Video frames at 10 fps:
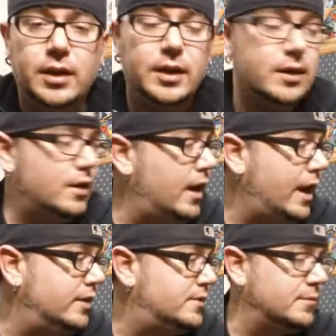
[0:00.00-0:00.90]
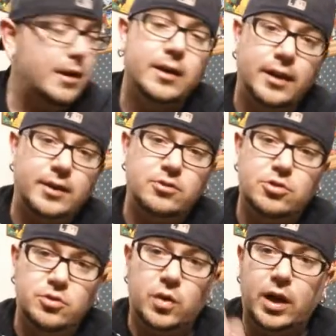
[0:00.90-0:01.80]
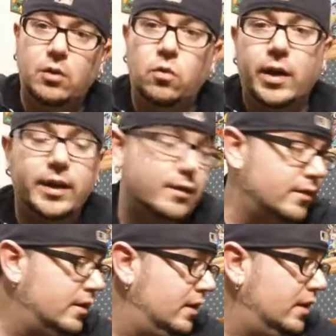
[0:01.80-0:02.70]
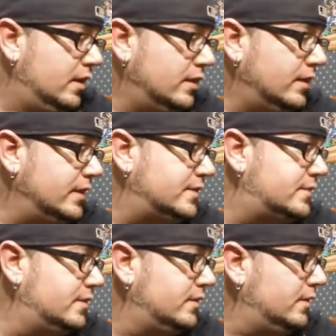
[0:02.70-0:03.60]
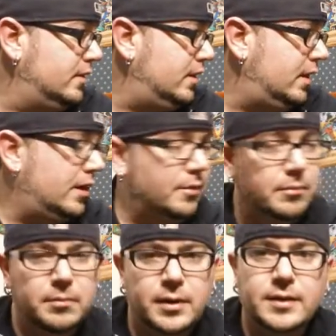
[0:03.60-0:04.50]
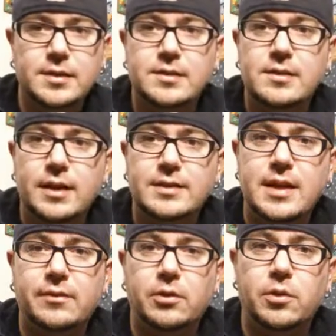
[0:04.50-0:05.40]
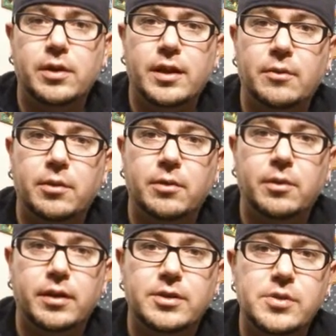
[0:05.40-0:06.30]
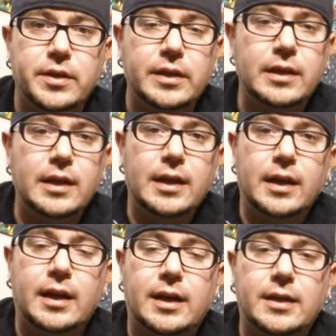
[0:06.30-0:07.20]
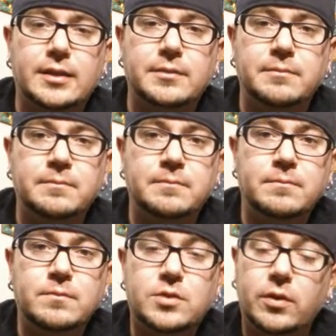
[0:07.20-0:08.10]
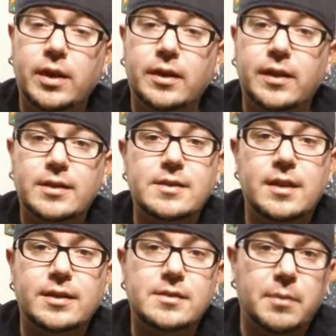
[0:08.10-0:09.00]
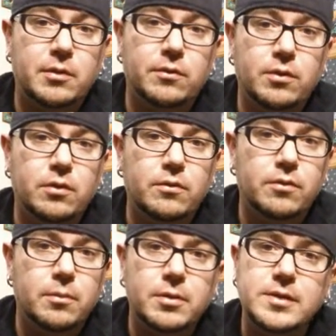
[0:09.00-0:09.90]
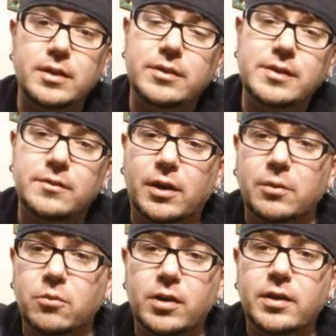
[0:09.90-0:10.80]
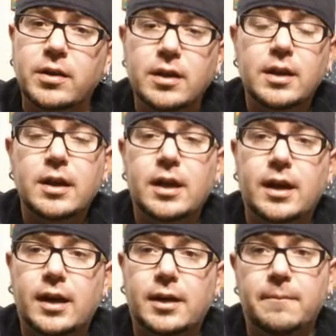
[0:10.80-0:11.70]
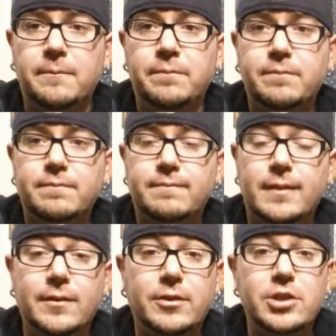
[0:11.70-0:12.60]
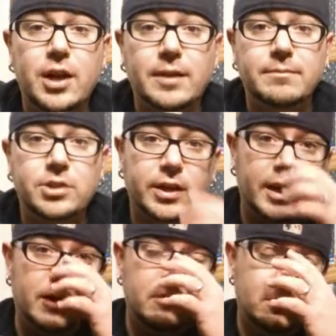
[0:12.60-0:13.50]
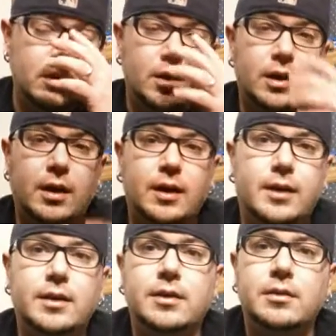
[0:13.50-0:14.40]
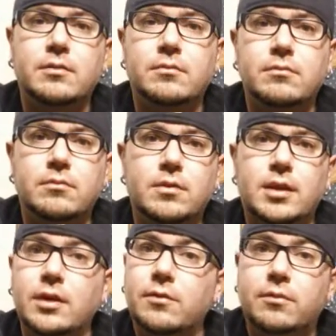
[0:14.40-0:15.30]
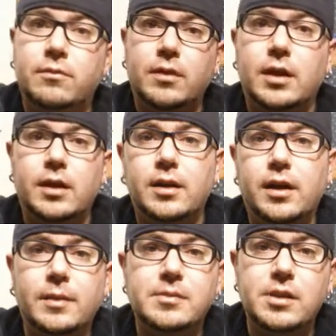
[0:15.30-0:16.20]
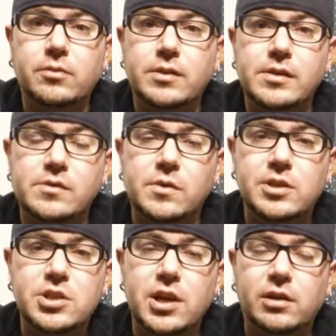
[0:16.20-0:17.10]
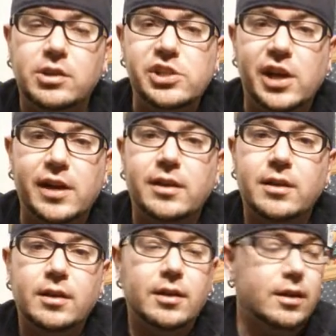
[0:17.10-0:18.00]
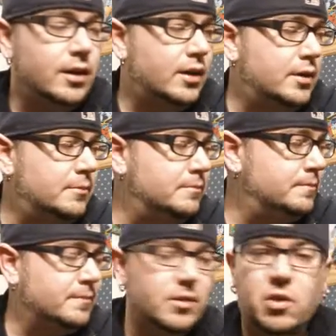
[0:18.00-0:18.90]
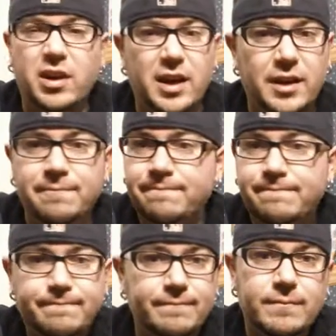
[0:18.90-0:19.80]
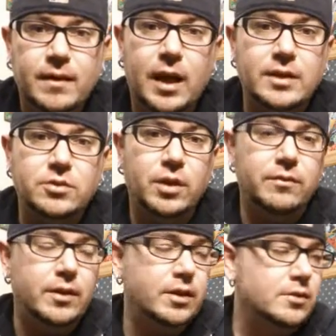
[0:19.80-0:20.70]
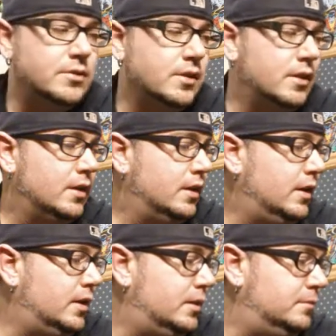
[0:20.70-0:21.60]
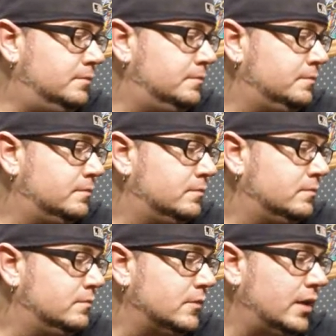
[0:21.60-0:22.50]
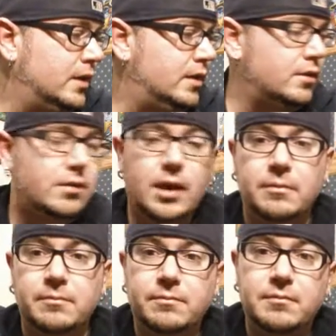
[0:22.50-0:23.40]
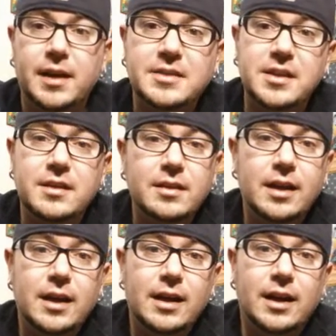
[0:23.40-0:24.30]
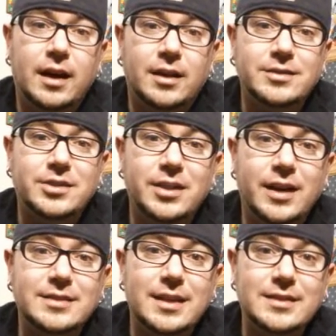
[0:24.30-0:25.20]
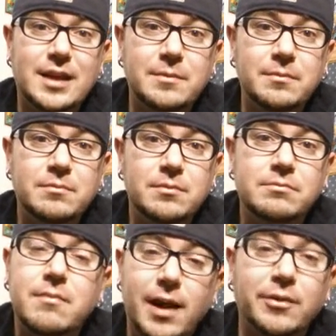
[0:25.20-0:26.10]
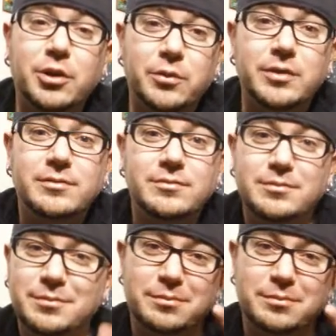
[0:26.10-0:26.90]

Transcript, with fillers: gonna get added to my like trade wait list um, because it's it's definitely worth it. I really really enjoyed it. Um, so yeah, that's that's my review of the Mercenary Sea Volume One. Um, give it a shot, check it out, uh, and give uh, 361's channel a shot. Um, great guy, has great videos. Um, and yeah, that's it. I'll see you guys next time. Have a good one.